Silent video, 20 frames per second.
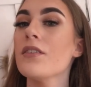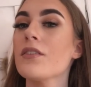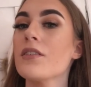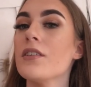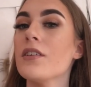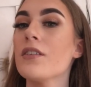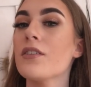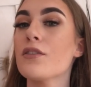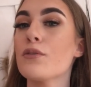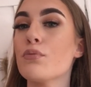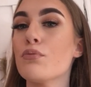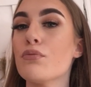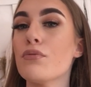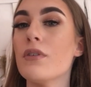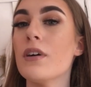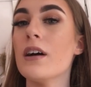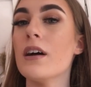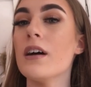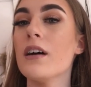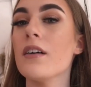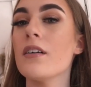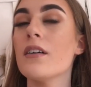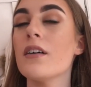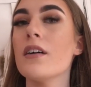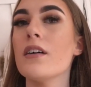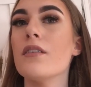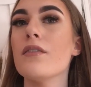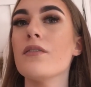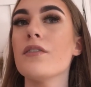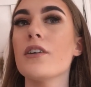there's a
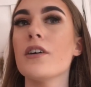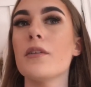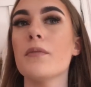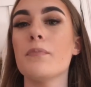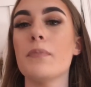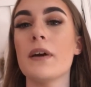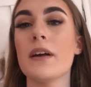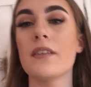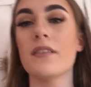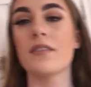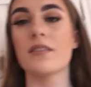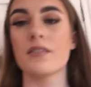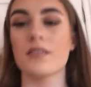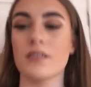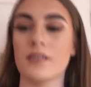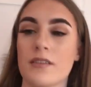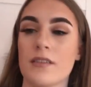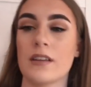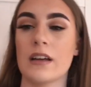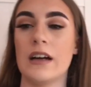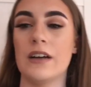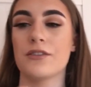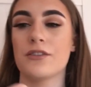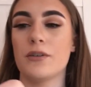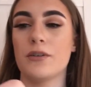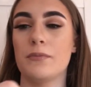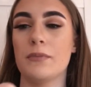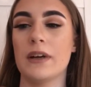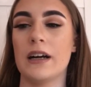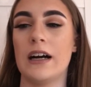few bits and
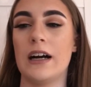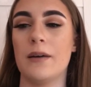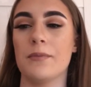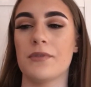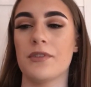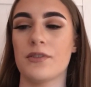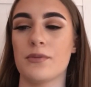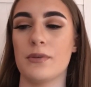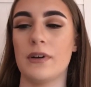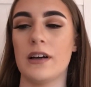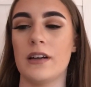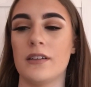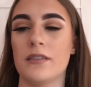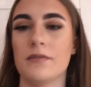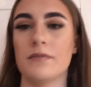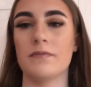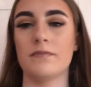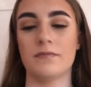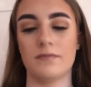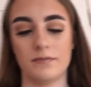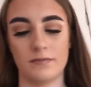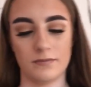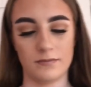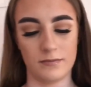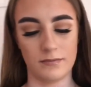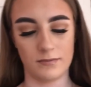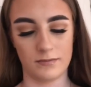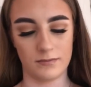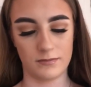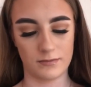on my arms as well.
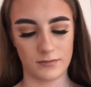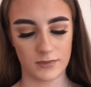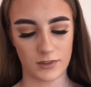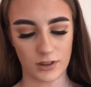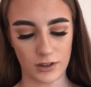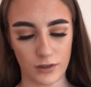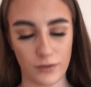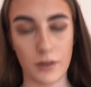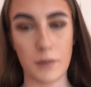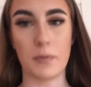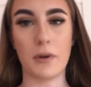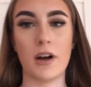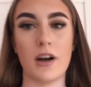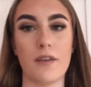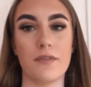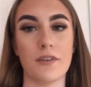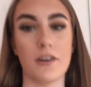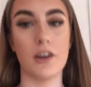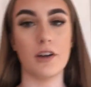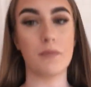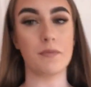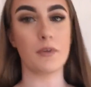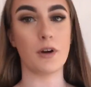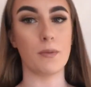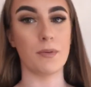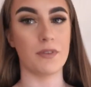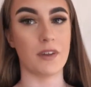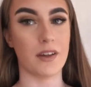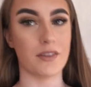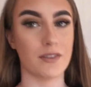It's a lovely perfume,
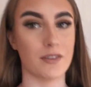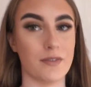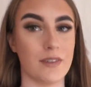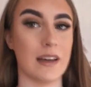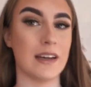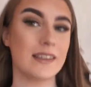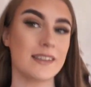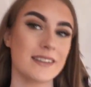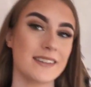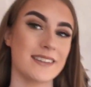obsessed with it.